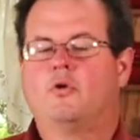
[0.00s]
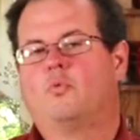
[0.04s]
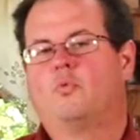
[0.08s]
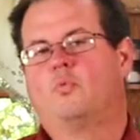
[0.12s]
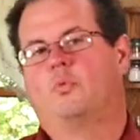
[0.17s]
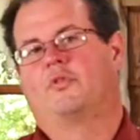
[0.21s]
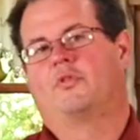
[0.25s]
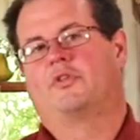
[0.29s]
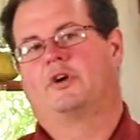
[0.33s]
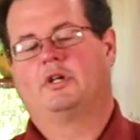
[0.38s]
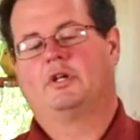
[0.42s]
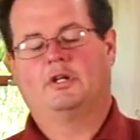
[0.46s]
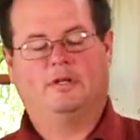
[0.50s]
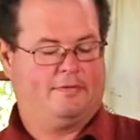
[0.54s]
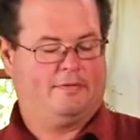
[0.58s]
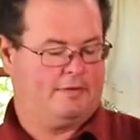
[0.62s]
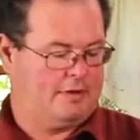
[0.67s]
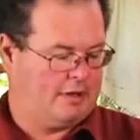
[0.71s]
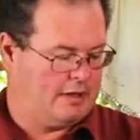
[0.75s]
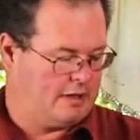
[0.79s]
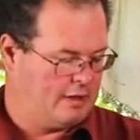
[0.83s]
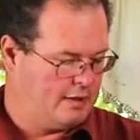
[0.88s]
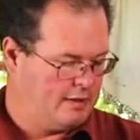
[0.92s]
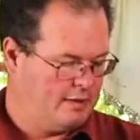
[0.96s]
With all of
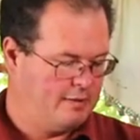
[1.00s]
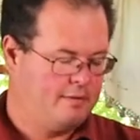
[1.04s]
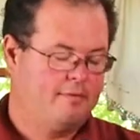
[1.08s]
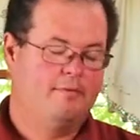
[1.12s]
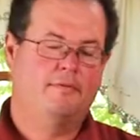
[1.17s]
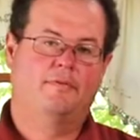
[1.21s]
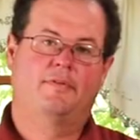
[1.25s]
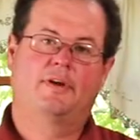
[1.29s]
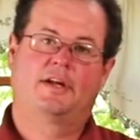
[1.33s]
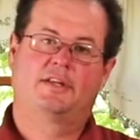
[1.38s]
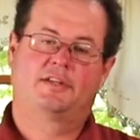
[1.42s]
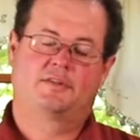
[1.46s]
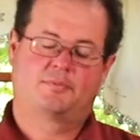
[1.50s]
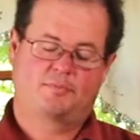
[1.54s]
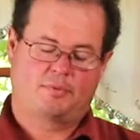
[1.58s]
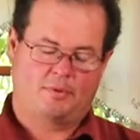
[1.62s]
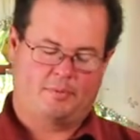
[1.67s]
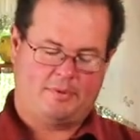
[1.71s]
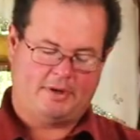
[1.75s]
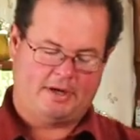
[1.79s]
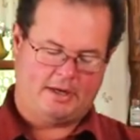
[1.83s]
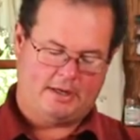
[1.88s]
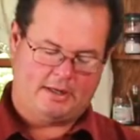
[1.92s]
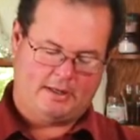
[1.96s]
our veg
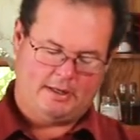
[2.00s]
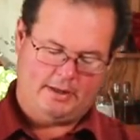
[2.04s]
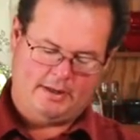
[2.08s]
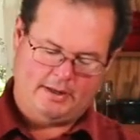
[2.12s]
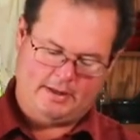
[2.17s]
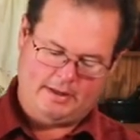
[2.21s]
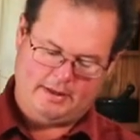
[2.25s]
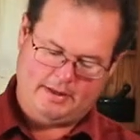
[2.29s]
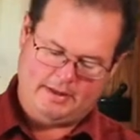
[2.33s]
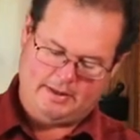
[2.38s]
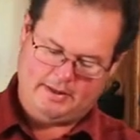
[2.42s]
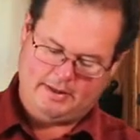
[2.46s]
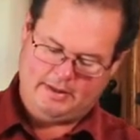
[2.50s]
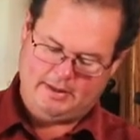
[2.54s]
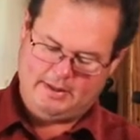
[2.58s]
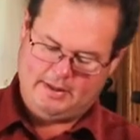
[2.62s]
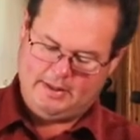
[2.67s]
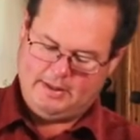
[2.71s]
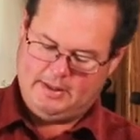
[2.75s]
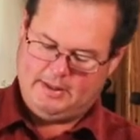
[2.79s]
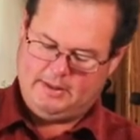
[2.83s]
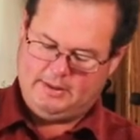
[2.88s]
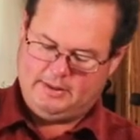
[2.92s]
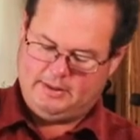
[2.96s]
prepared, you
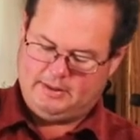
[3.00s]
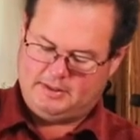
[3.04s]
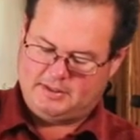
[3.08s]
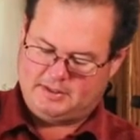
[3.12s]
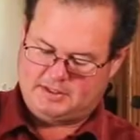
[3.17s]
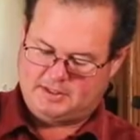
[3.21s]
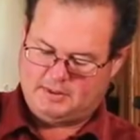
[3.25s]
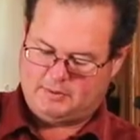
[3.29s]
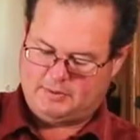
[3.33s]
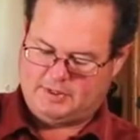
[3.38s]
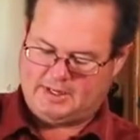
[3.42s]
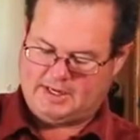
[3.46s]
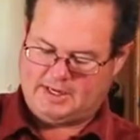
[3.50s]
can see we